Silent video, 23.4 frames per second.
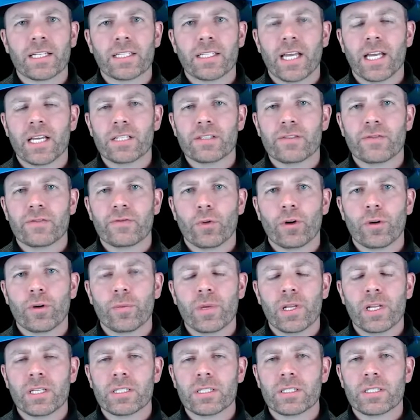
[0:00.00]
test for a
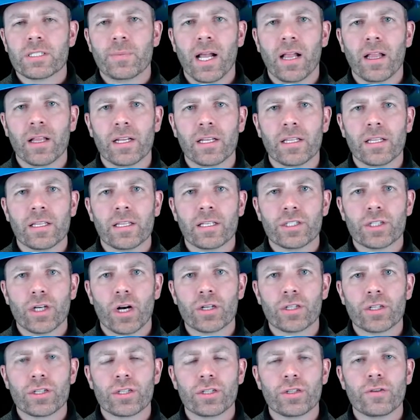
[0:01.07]
municipality that
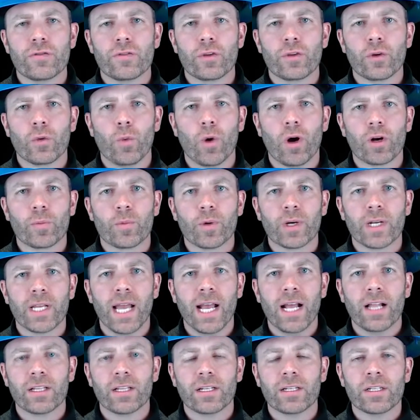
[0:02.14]
charges you for the water per
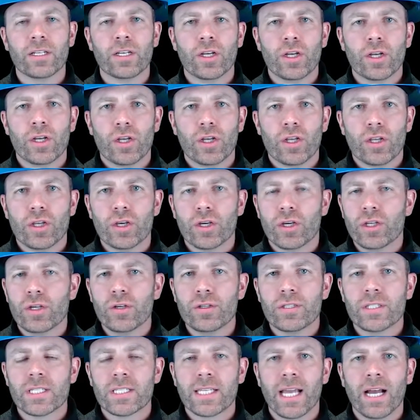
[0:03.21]
gallon, you can
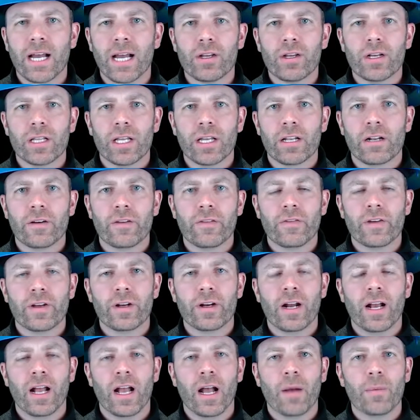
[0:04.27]
use this calculator to
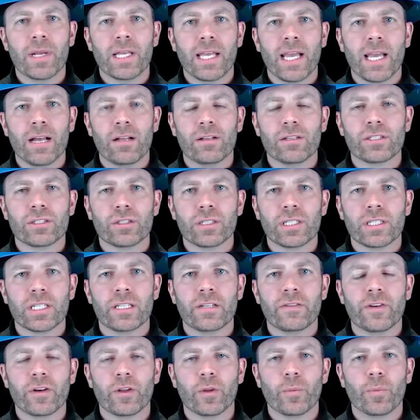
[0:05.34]
figure out how many gallons you'll need to
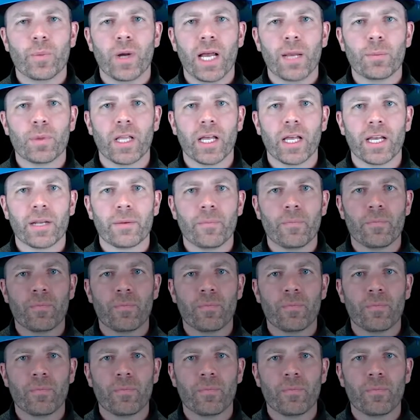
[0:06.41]
fill the pipeline.